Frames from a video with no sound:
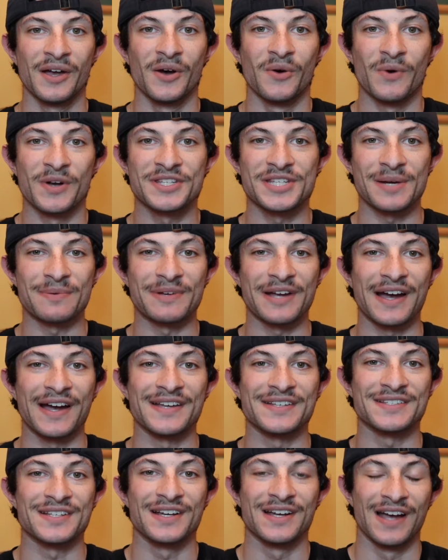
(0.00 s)
What's up,
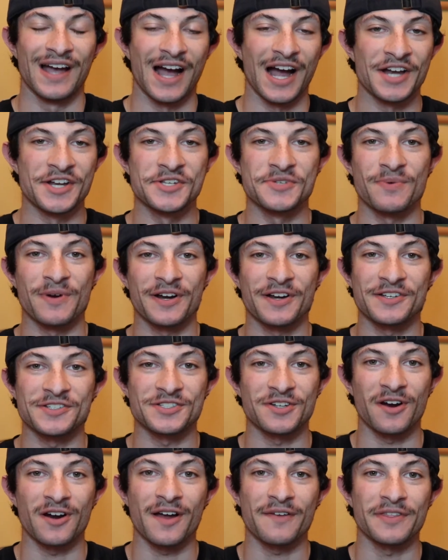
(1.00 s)
guys? I just wanted to
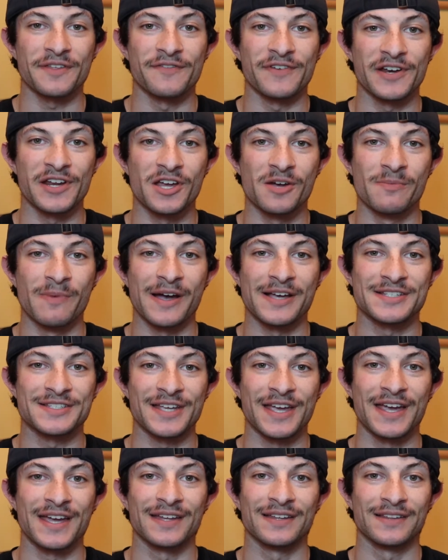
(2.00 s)
start off the video by
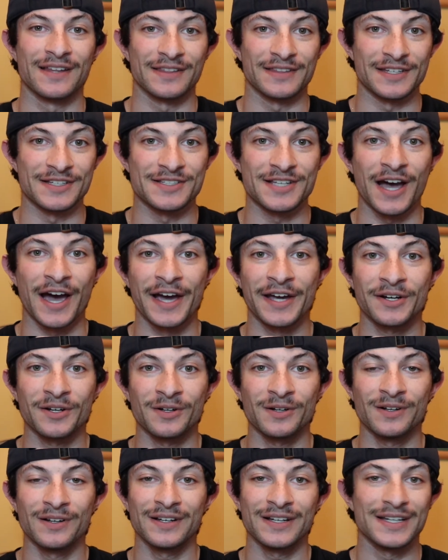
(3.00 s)
saying that the
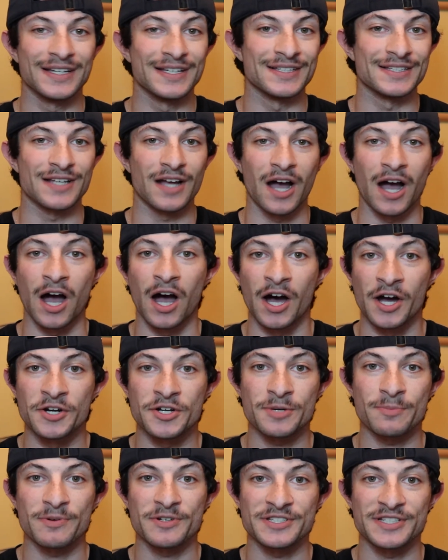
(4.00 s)
title is
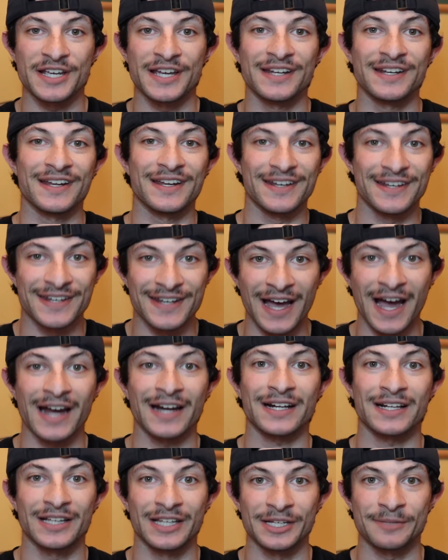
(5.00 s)
100%
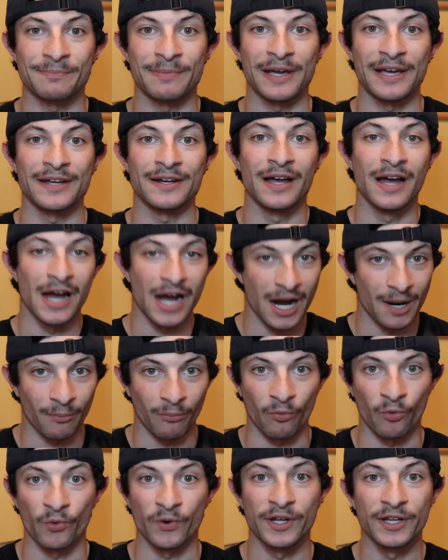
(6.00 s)
not clickbait.
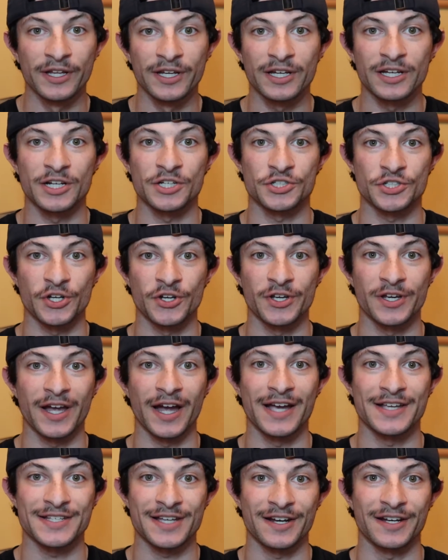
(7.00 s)
I'm really gonna show you
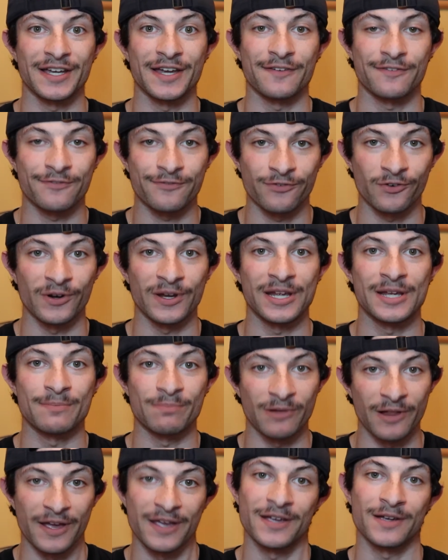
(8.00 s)
guys how to get
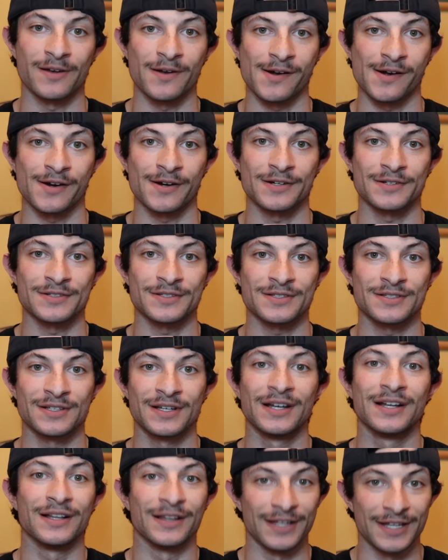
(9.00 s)
free playing
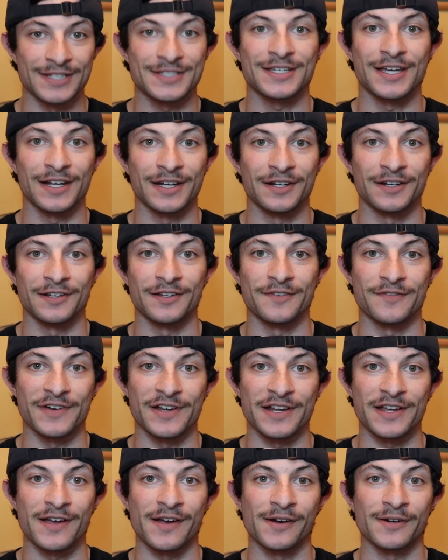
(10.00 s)
cards. Let's get into the
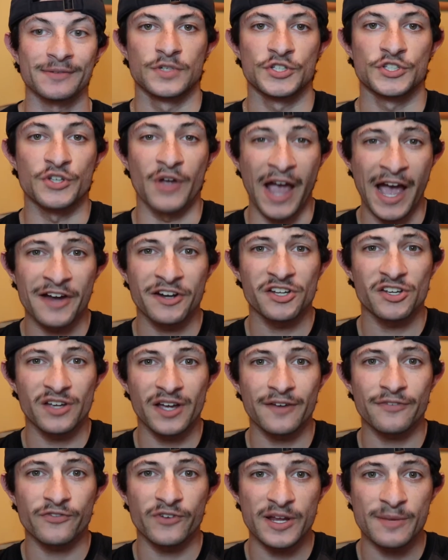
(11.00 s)
video. So how do you
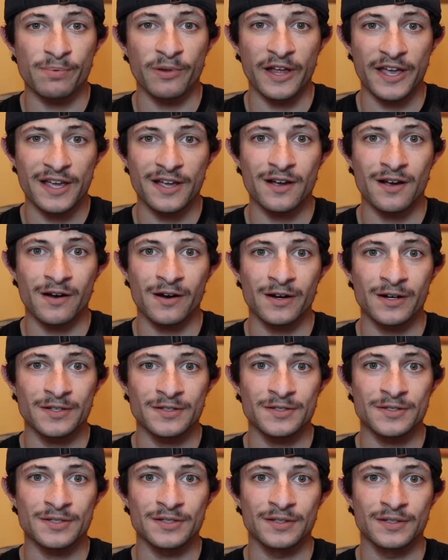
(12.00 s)
get free playing
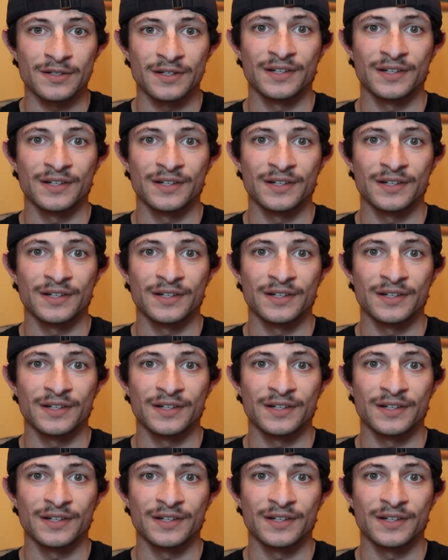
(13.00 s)
cards?